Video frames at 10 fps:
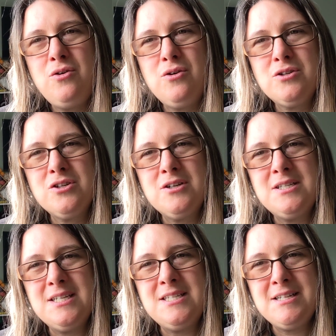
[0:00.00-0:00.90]
hook
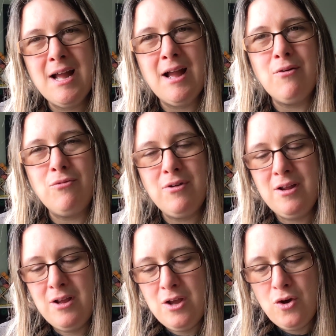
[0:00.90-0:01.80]
sizes down
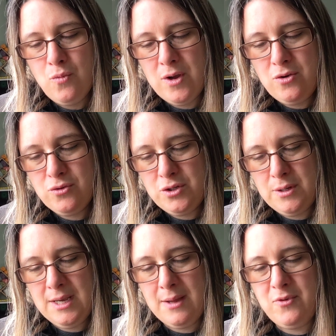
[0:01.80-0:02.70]
when you're
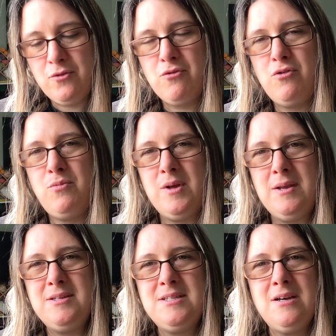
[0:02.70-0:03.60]
doing
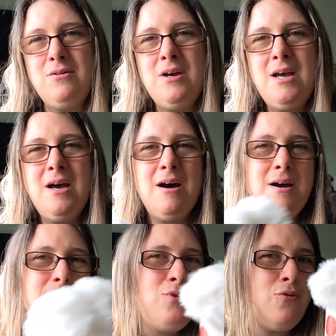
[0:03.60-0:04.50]
amigurumi, so
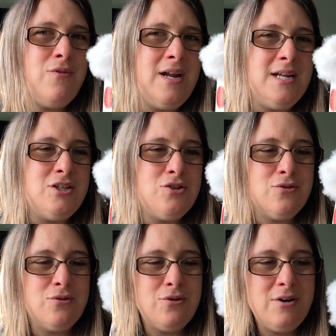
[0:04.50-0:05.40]
I'm not really
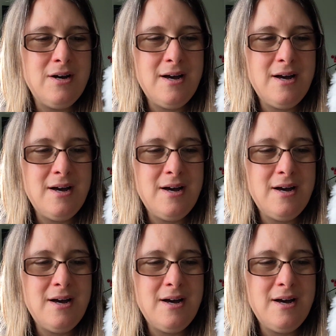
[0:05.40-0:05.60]
sure.